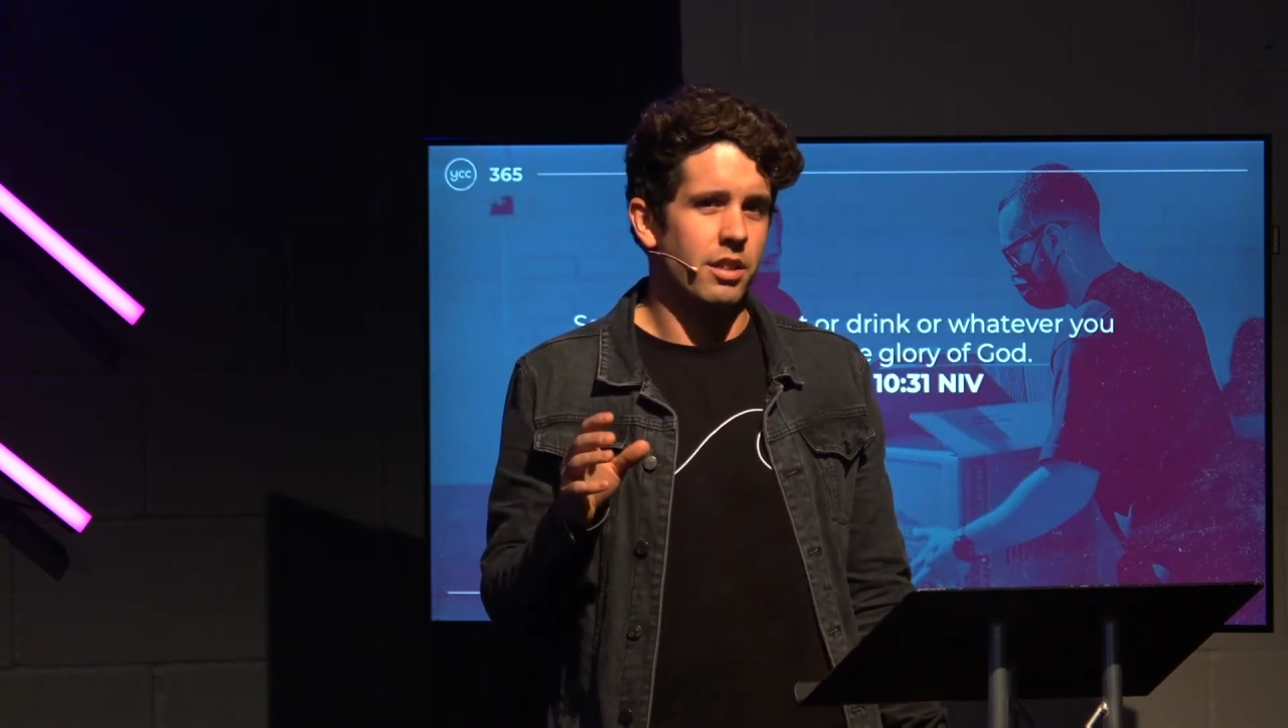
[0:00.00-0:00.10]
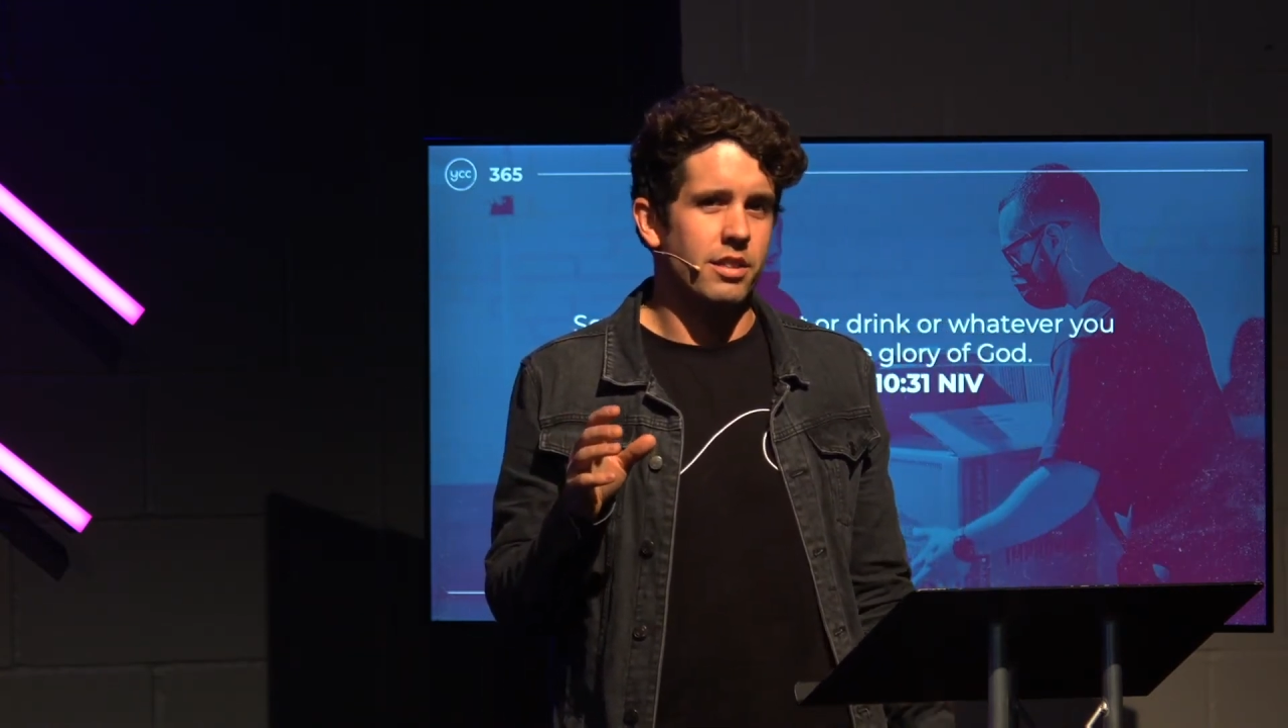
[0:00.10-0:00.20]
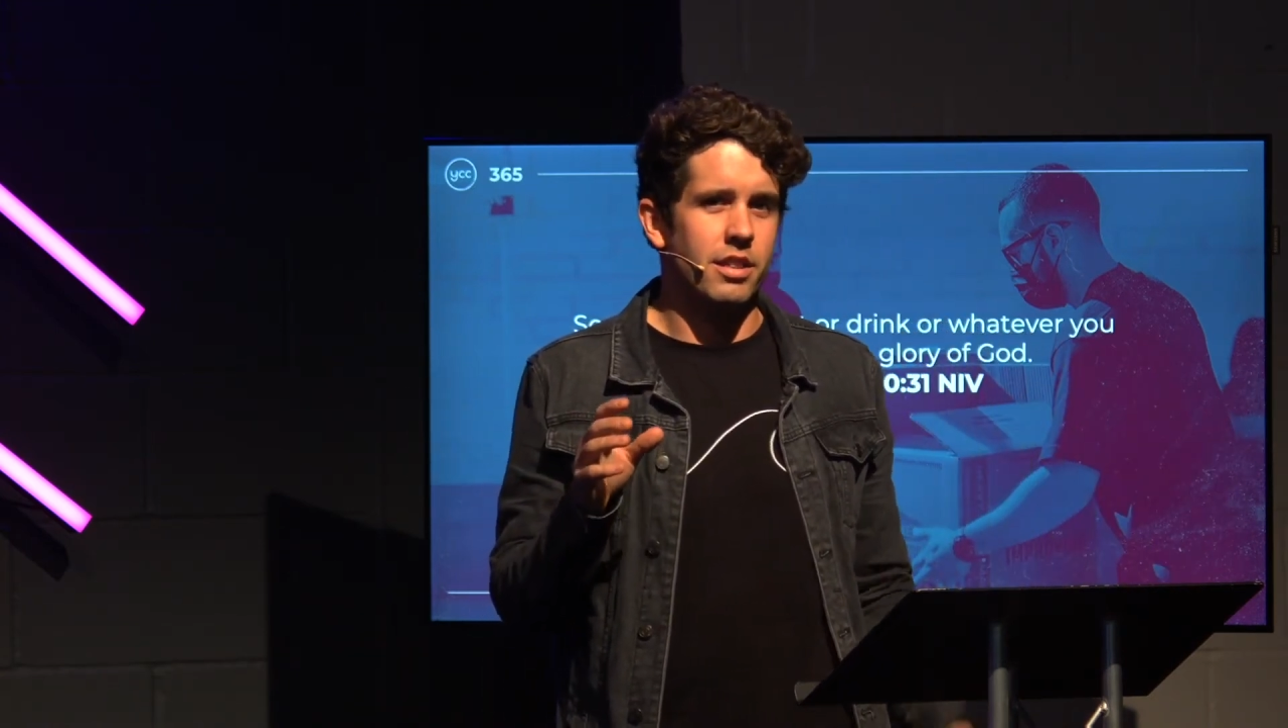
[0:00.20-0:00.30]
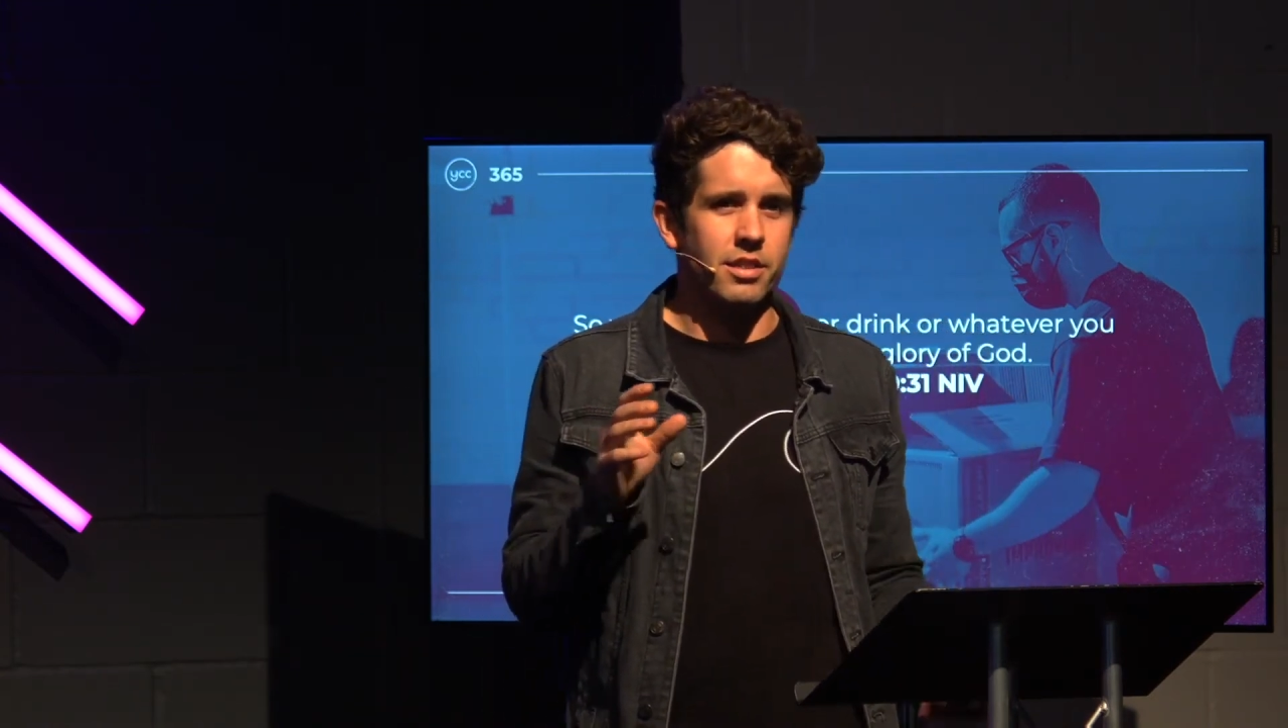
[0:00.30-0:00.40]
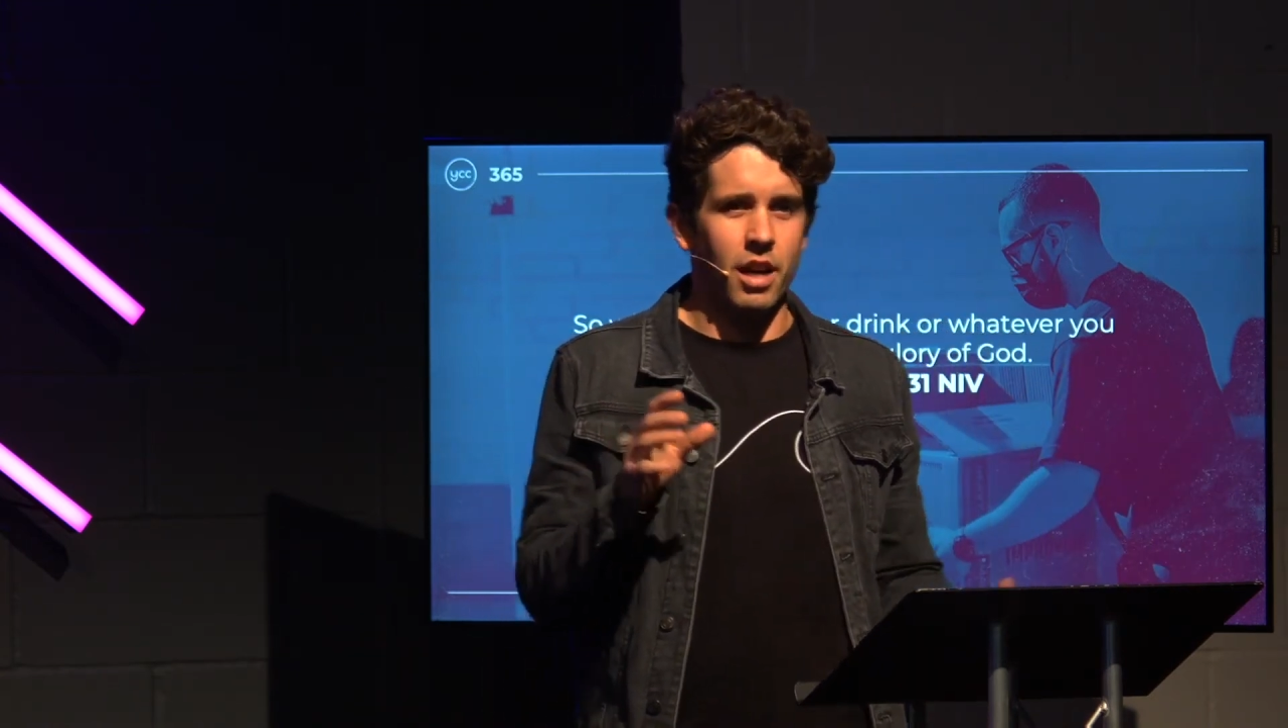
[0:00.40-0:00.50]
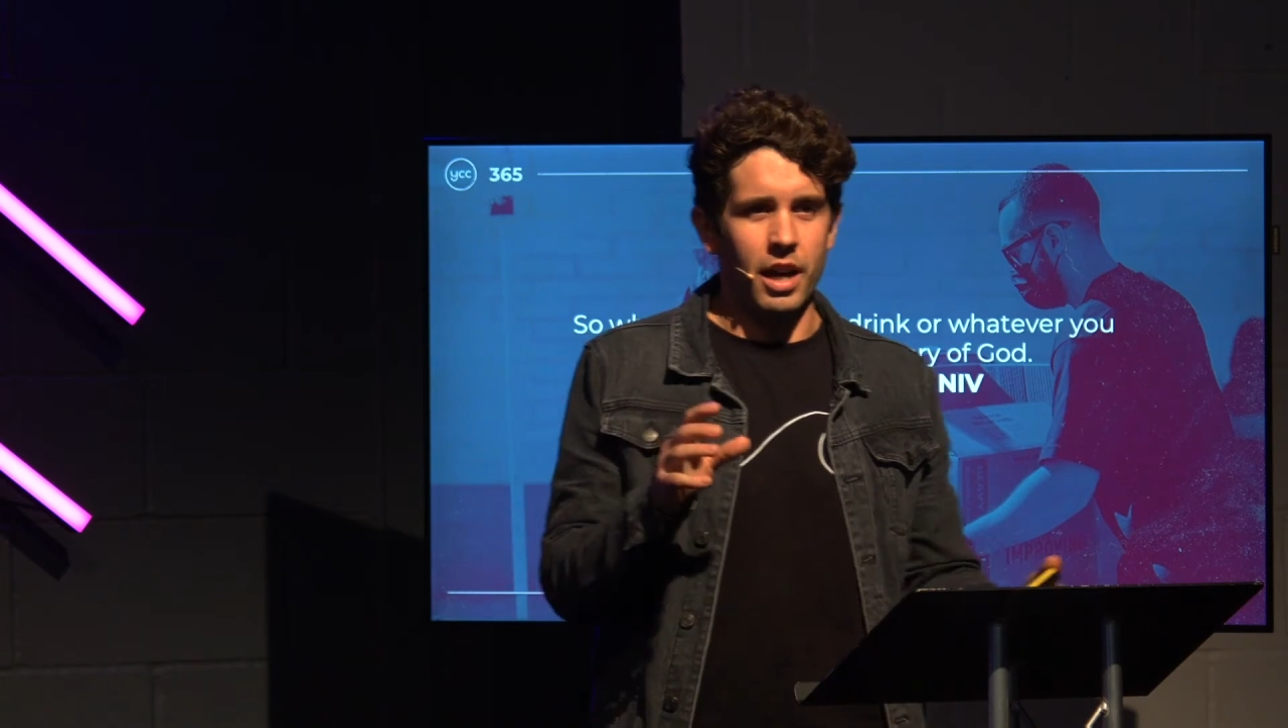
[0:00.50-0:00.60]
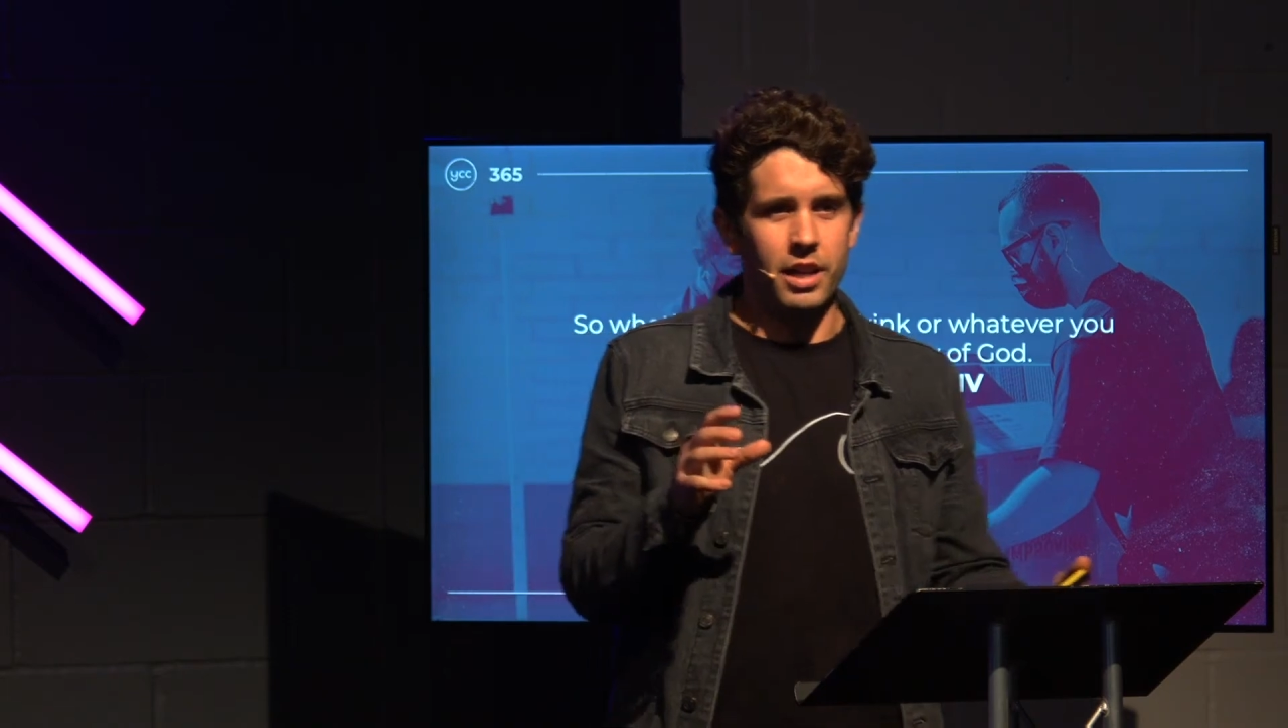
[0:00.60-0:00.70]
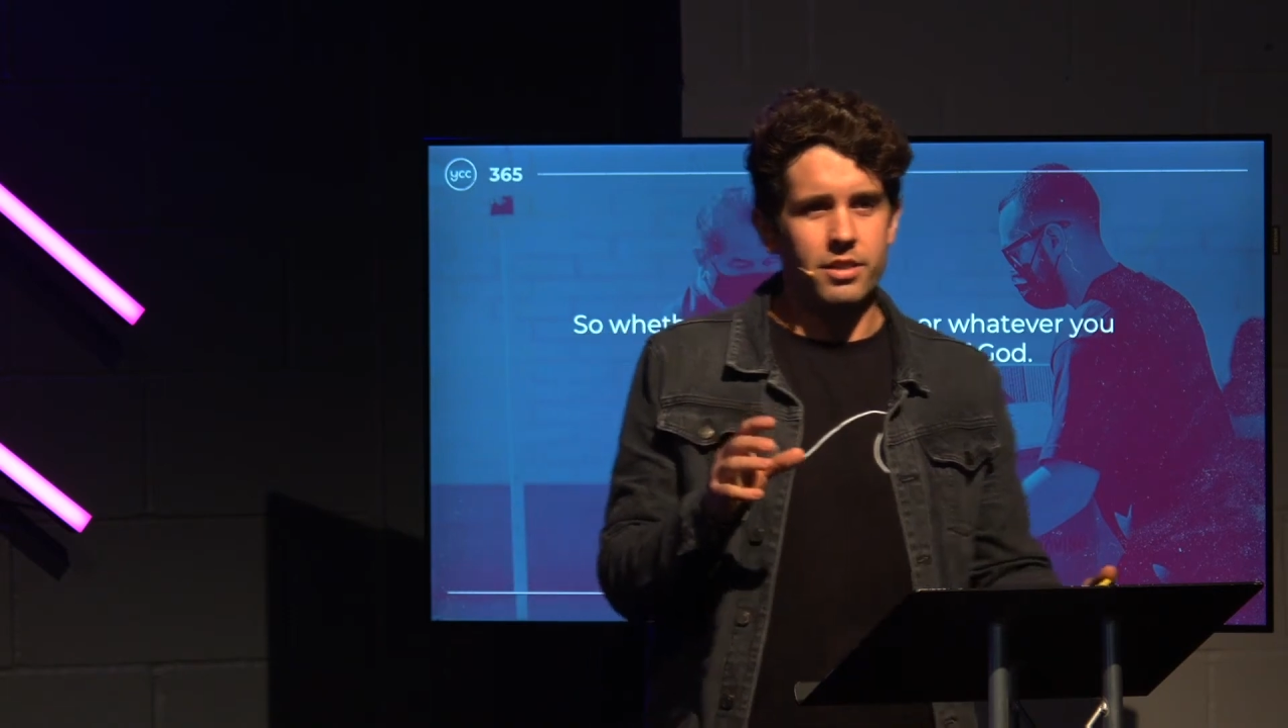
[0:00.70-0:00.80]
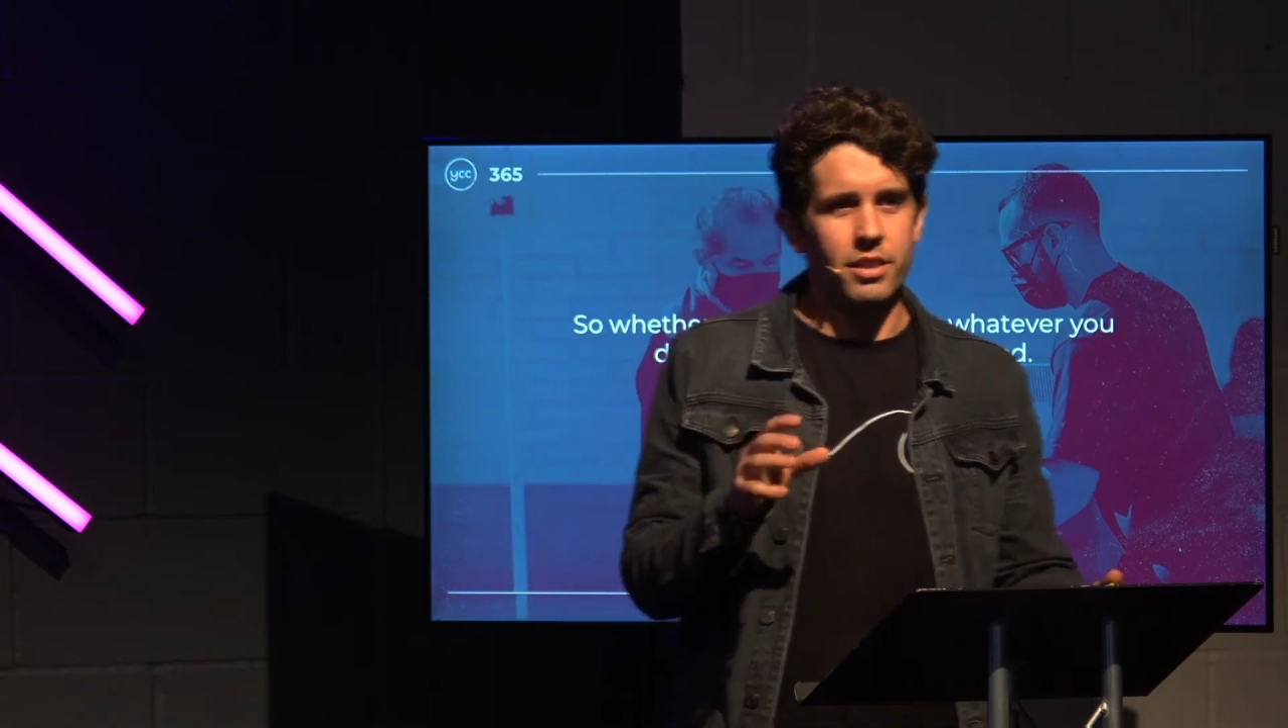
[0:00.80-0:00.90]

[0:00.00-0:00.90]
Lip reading: desires